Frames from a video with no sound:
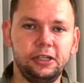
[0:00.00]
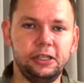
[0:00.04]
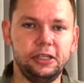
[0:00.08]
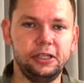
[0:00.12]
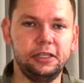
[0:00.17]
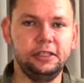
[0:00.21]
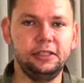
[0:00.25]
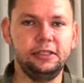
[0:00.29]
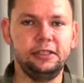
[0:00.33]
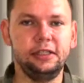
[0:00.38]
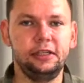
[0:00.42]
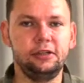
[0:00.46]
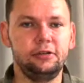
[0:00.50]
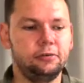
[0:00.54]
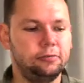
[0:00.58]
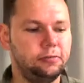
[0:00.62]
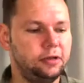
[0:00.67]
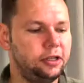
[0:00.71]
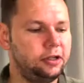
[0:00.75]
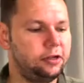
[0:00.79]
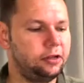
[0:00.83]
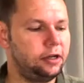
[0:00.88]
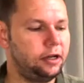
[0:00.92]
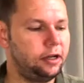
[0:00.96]
easier and will
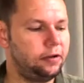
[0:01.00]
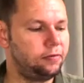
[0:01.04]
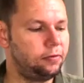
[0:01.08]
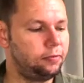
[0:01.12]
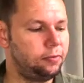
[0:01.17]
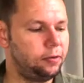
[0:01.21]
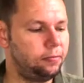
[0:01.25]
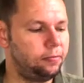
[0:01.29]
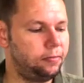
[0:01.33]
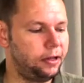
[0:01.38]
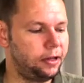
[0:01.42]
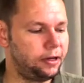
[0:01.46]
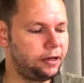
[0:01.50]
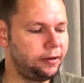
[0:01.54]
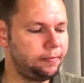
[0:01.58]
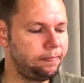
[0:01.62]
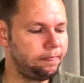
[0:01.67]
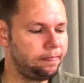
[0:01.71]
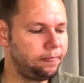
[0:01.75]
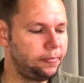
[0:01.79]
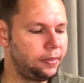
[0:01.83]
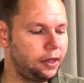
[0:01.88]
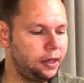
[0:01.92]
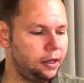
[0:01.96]
make your life a bit better.
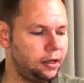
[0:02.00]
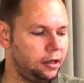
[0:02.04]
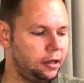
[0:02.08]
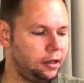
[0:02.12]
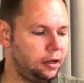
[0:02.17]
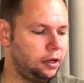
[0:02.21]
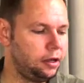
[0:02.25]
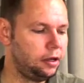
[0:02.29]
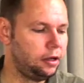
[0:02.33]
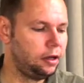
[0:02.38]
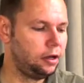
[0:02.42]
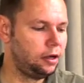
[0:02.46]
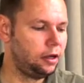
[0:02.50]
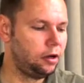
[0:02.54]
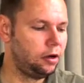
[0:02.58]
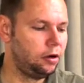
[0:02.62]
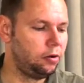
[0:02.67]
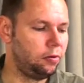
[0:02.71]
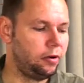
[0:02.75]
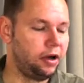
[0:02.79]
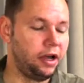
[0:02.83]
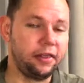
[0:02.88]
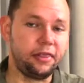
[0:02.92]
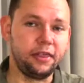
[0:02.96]

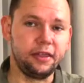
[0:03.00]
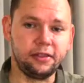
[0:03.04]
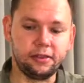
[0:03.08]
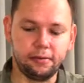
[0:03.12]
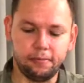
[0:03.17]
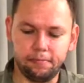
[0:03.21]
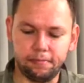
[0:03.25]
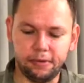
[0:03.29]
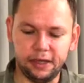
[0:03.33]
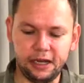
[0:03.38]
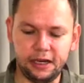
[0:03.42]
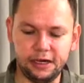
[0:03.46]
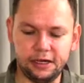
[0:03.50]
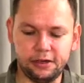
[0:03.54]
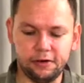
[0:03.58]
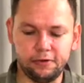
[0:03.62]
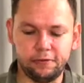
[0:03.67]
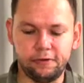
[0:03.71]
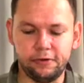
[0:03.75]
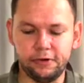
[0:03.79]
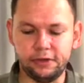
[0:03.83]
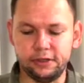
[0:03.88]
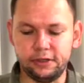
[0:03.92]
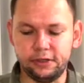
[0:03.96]
Where I think the big
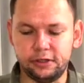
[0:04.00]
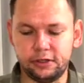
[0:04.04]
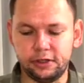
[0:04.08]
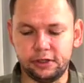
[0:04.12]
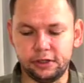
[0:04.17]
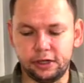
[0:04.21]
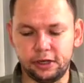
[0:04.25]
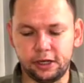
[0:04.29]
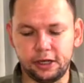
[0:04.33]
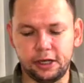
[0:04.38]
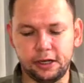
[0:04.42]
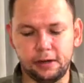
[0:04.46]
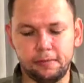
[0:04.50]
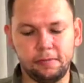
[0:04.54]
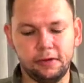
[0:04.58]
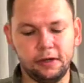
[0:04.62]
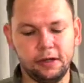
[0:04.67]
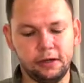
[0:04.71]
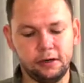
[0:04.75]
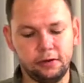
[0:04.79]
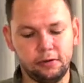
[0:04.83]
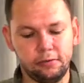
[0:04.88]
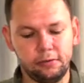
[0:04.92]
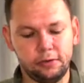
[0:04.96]
difference is going to come
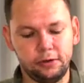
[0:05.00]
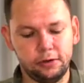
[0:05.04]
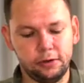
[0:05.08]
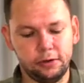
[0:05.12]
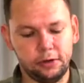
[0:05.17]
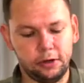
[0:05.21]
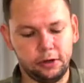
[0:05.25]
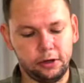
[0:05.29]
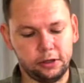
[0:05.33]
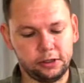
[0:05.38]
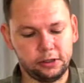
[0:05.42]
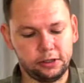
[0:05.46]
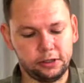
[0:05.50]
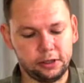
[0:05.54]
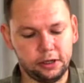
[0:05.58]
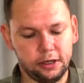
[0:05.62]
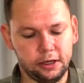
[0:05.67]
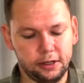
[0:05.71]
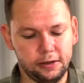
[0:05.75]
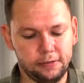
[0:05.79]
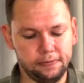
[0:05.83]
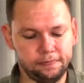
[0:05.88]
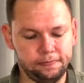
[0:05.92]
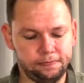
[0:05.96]
in with a lot
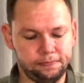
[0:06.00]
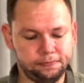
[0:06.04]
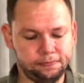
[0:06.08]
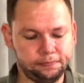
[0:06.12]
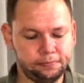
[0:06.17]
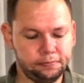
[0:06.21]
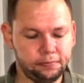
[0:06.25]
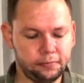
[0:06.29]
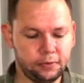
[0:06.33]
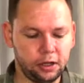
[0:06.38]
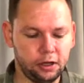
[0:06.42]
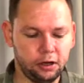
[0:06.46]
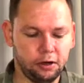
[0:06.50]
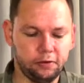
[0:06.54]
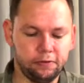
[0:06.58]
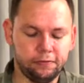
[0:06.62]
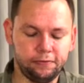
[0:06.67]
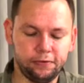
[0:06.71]
of